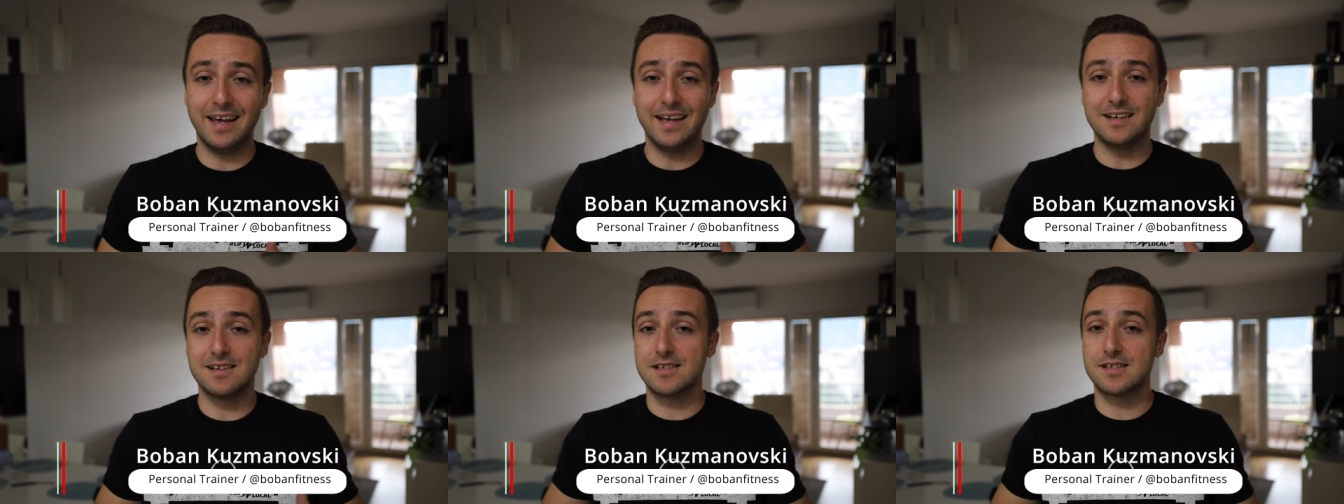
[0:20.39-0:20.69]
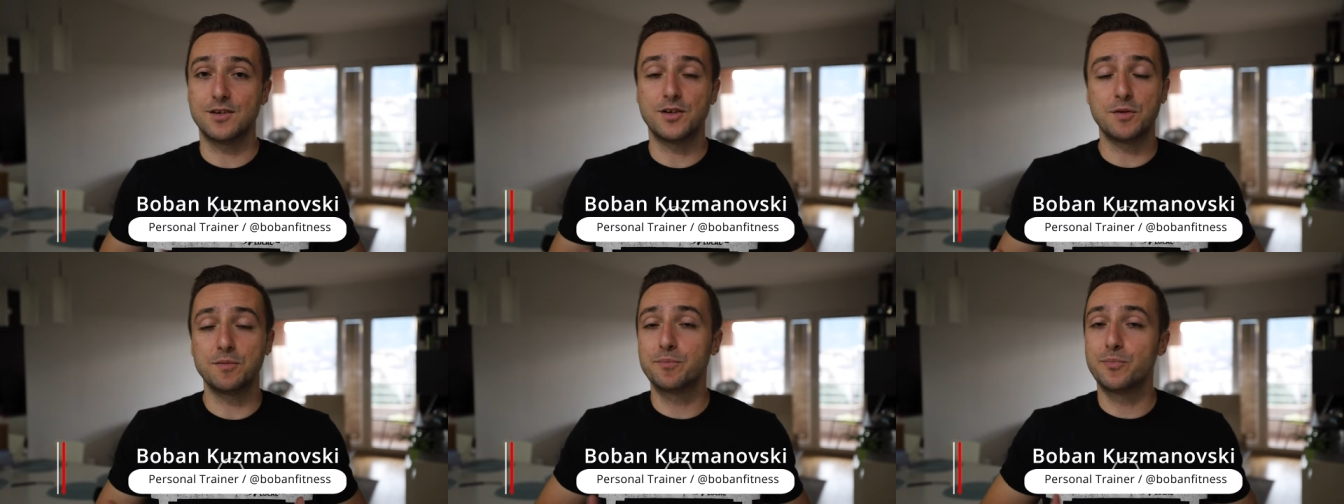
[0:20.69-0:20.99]
in a
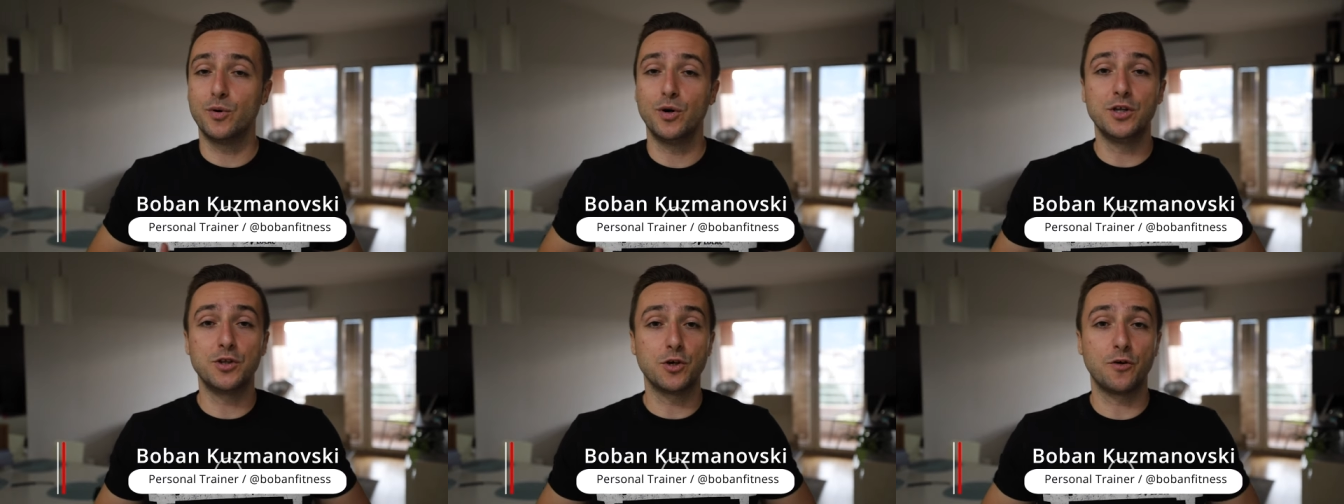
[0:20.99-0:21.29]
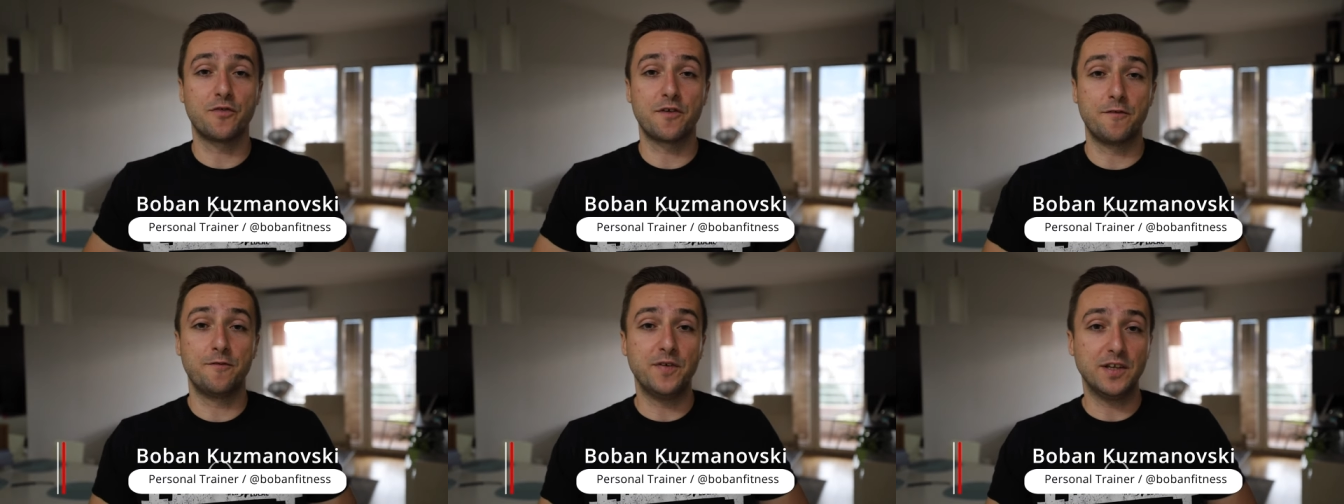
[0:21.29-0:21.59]
certain point
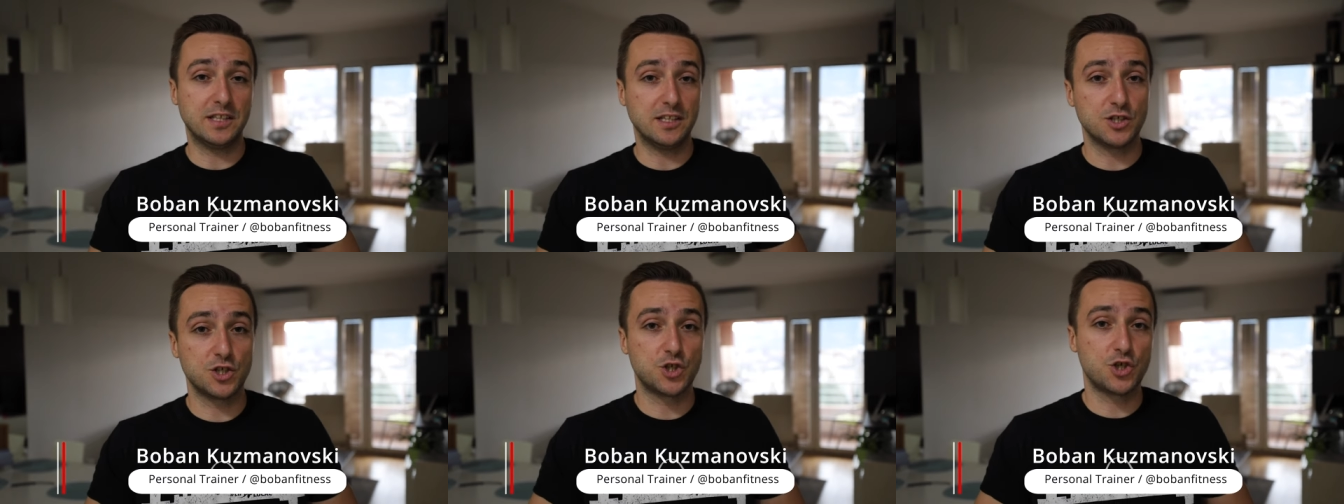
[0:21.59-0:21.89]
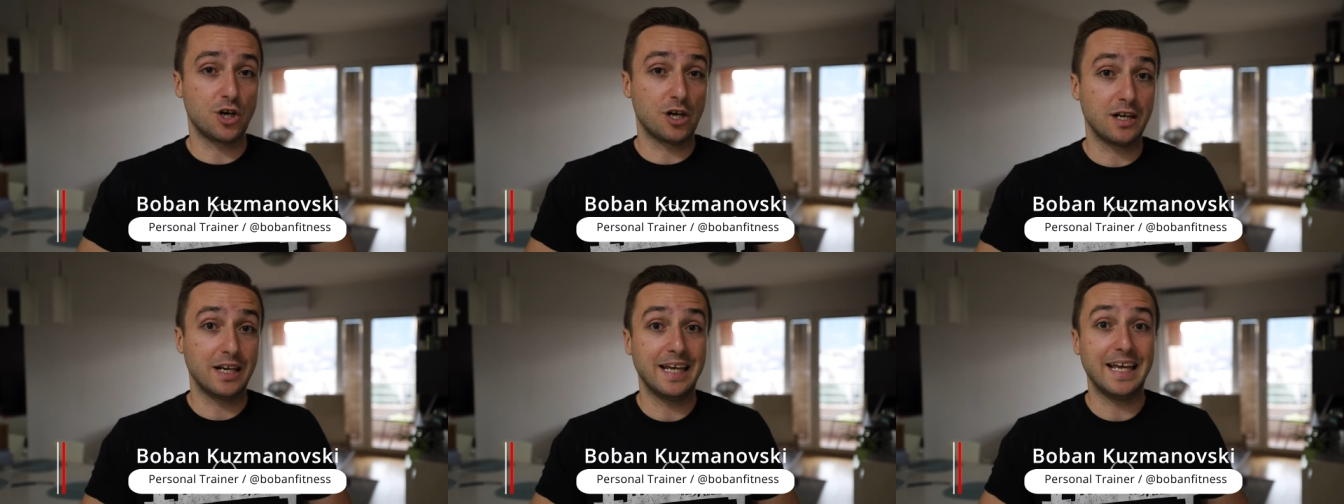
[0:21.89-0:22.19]
of our fitness
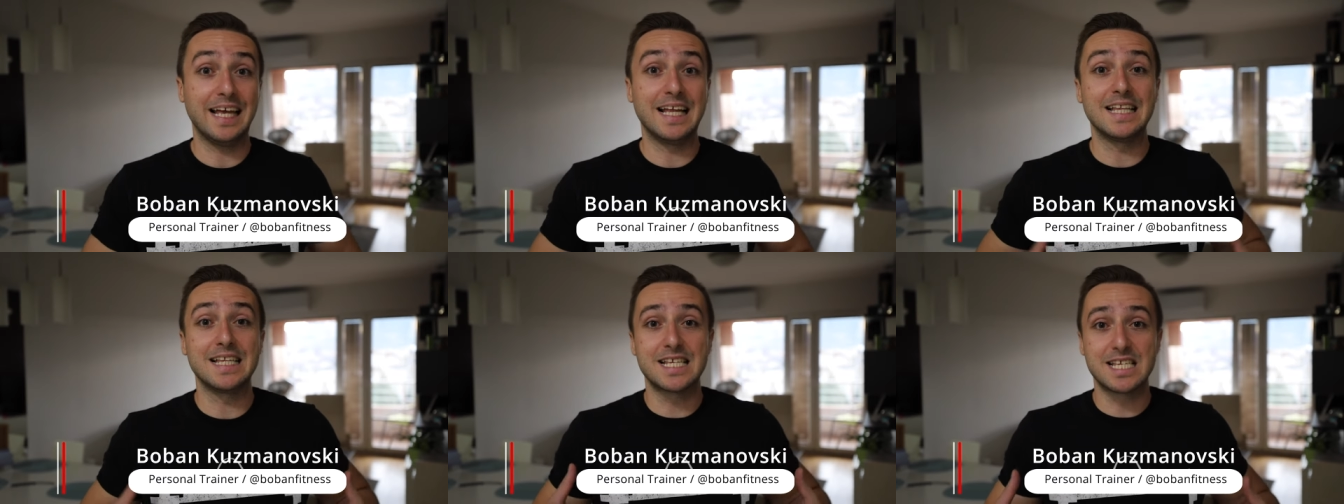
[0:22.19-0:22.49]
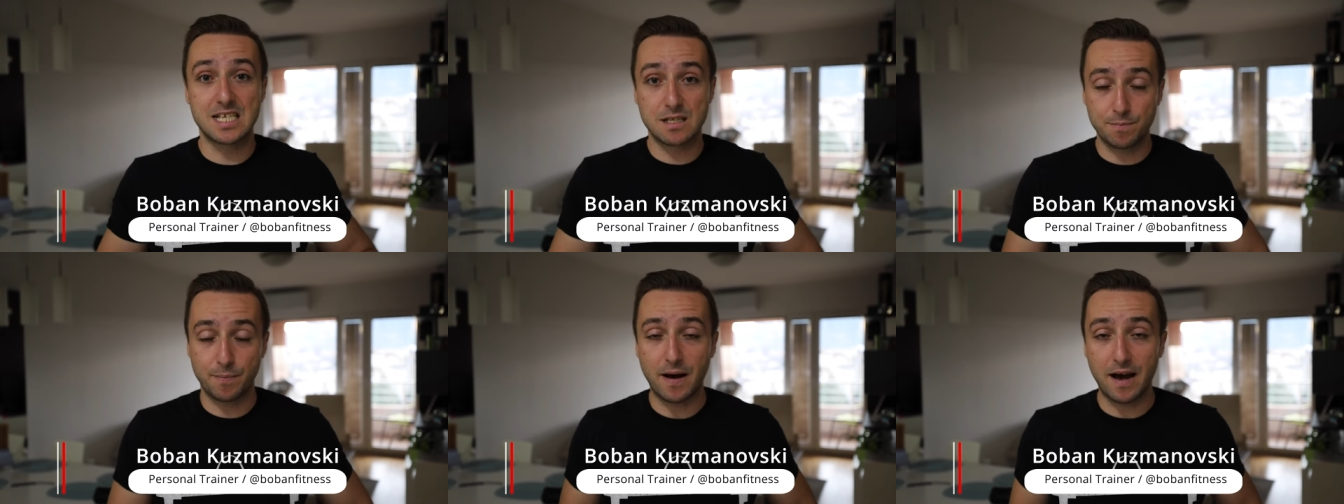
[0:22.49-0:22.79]
journey
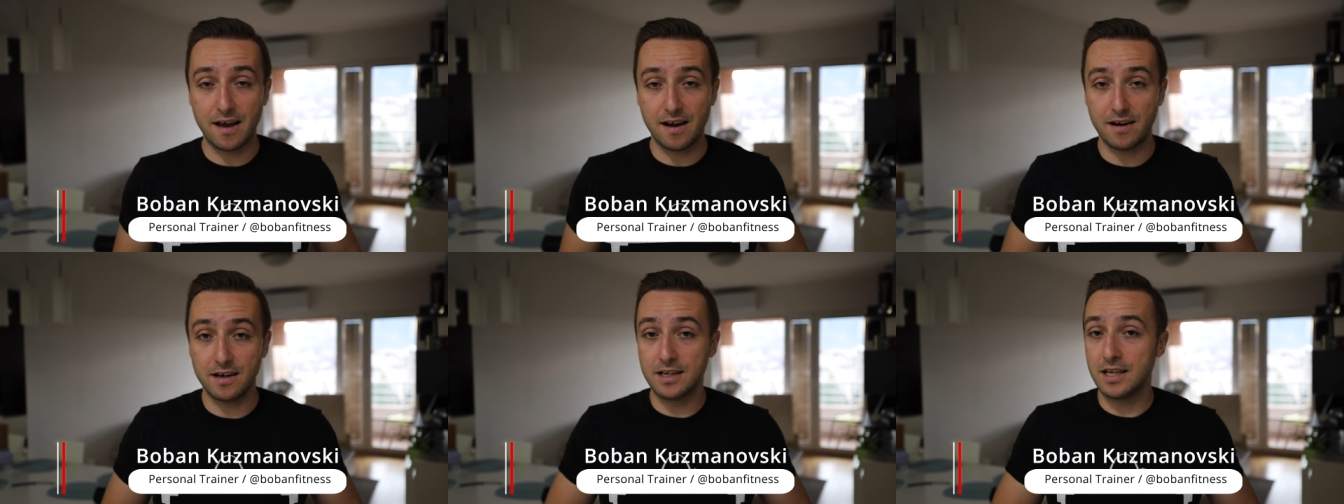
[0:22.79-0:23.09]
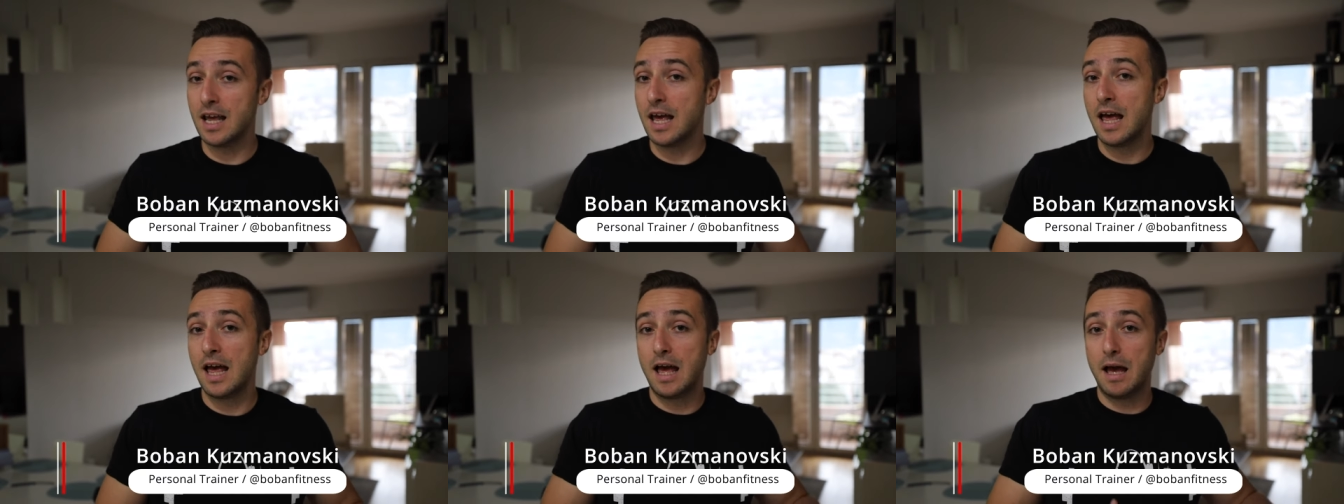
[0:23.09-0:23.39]

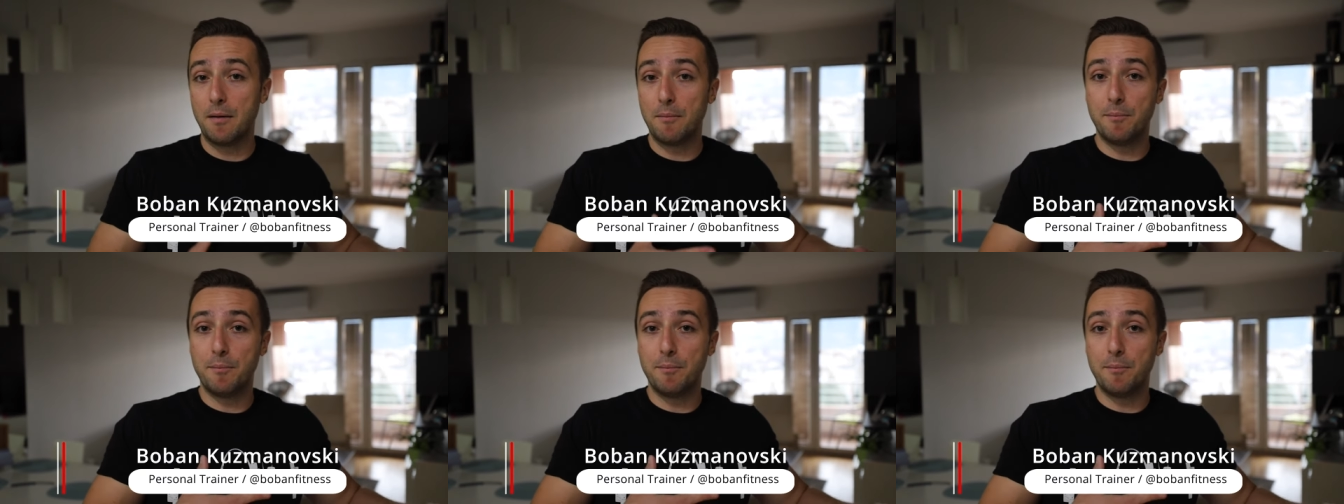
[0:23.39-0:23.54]
inspired